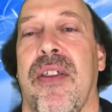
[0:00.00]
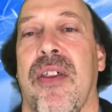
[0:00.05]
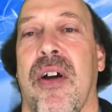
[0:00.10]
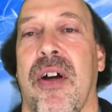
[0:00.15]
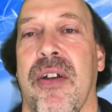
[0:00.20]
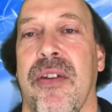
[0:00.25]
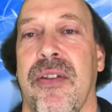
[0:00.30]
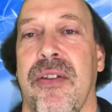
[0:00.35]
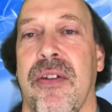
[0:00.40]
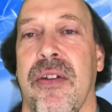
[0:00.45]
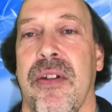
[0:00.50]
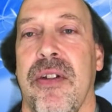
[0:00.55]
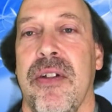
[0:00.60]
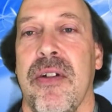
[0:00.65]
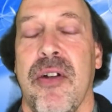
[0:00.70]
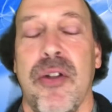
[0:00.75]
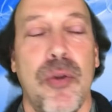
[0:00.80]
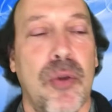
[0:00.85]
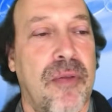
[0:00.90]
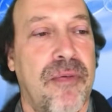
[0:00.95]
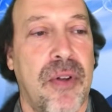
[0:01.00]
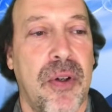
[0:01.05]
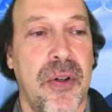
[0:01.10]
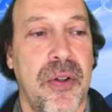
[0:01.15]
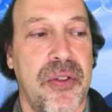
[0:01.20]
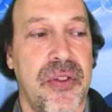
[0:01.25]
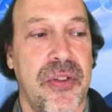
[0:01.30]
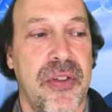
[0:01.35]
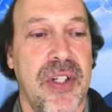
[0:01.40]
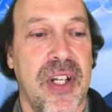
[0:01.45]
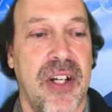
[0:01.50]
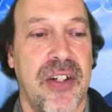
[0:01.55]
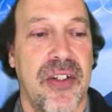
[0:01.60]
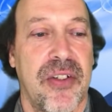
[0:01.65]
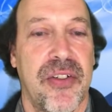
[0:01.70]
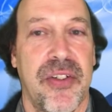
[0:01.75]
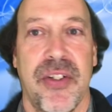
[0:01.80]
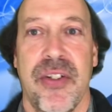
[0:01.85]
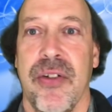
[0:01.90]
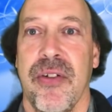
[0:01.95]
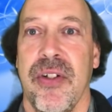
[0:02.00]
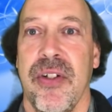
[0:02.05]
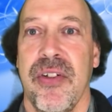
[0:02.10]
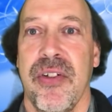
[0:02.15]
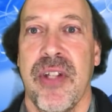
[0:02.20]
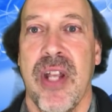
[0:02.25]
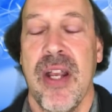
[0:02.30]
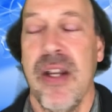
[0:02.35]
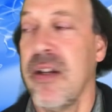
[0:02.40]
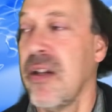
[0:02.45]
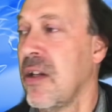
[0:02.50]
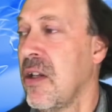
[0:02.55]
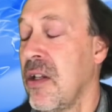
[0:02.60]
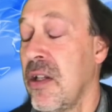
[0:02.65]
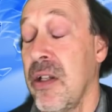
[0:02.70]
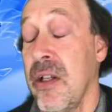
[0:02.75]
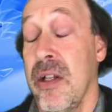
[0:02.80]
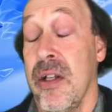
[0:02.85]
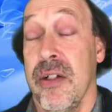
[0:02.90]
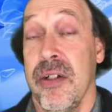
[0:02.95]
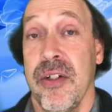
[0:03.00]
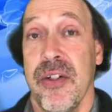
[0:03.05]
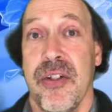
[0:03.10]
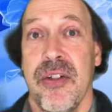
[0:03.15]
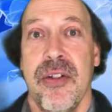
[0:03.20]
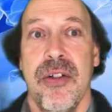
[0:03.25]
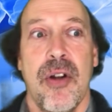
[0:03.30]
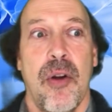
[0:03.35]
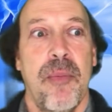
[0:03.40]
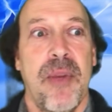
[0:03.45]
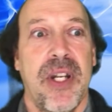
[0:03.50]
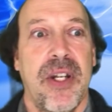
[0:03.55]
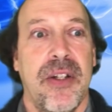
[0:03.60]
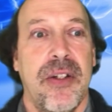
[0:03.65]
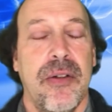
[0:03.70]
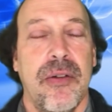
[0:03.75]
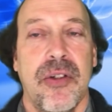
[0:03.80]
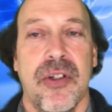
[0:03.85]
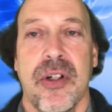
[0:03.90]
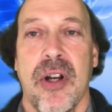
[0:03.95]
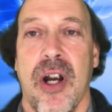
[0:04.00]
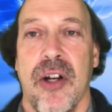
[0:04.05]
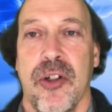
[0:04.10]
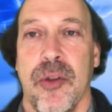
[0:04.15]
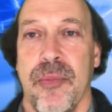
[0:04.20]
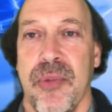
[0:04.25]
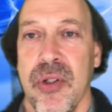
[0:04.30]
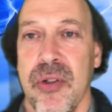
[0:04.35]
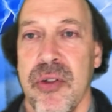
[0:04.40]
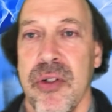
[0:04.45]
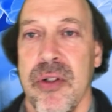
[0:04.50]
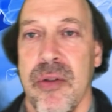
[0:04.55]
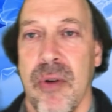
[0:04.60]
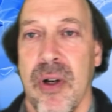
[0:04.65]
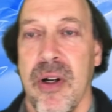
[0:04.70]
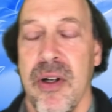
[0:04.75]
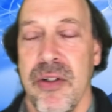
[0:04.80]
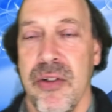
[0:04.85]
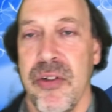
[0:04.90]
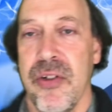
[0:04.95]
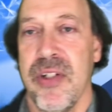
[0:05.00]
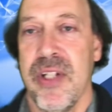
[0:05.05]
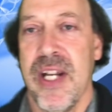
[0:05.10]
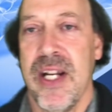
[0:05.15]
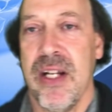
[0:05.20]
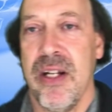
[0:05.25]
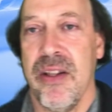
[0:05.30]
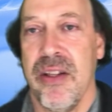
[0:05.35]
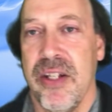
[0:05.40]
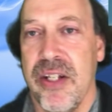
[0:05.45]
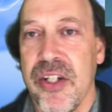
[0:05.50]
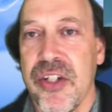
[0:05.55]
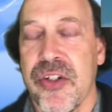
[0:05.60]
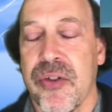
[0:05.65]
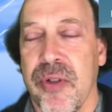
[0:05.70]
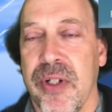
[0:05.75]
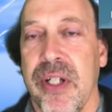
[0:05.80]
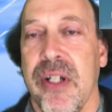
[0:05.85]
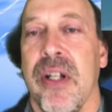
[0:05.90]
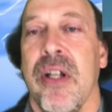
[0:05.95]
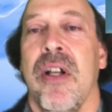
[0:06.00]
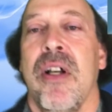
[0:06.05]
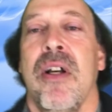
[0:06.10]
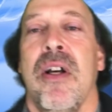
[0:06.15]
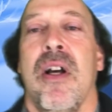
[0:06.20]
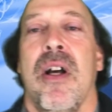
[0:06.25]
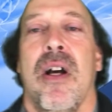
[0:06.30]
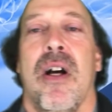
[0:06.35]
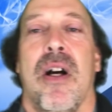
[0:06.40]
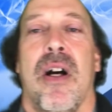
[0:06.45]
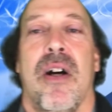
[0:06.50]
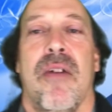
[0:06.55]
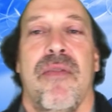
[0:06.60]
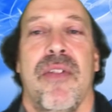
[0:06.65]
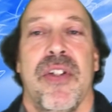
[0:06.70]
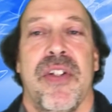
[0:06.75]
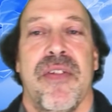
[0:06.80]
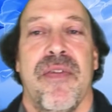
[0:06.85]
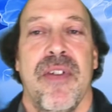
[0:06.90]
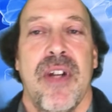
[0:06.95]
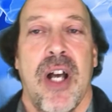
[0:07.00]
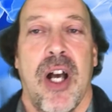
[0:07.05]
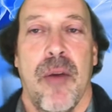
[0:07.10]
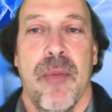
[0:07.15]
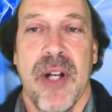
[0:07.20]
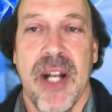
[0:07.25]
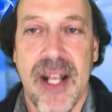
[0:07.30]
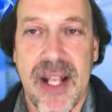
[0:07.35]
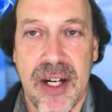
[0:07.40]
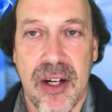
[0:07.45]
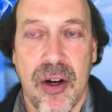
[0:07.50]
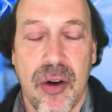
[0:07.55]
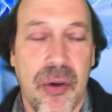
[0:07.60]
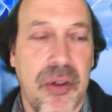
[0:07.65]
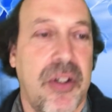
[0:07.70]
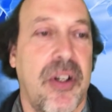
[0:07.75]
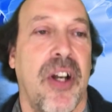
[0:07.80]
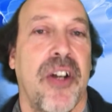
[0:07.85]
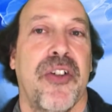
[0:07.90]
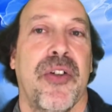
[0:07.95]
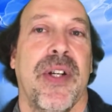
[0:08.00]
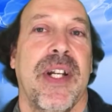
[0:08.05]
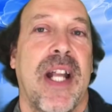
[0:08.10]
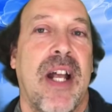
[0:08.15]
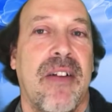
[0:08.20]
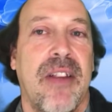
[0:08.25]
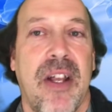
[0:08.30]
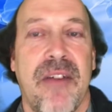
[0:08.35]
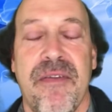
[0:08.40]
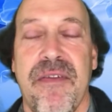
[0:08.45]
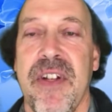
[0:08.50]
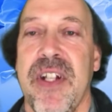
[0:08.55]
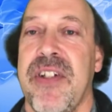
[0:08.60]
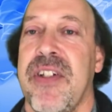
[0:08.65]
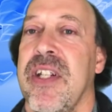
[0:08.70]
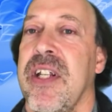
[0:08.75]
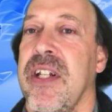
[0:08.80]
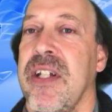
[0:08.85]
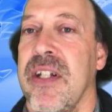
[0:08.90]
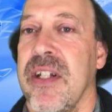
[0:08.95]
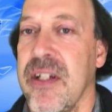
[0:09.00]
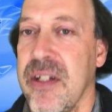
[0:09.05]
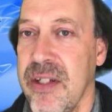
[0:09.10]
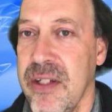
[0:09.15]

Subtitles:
thought, you know, UFOs and the national security state just, you know, made a huge contribution to our understanding of the history of this phenomena and our own country and how that fits in.